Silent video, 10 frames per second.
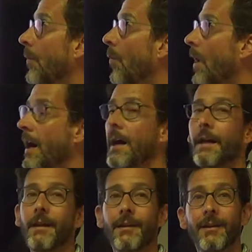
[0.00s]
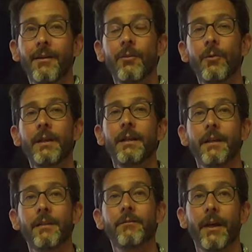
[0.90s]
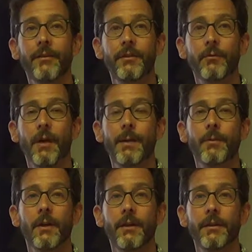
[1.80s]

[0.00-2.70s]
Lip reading: why we invest in wraparound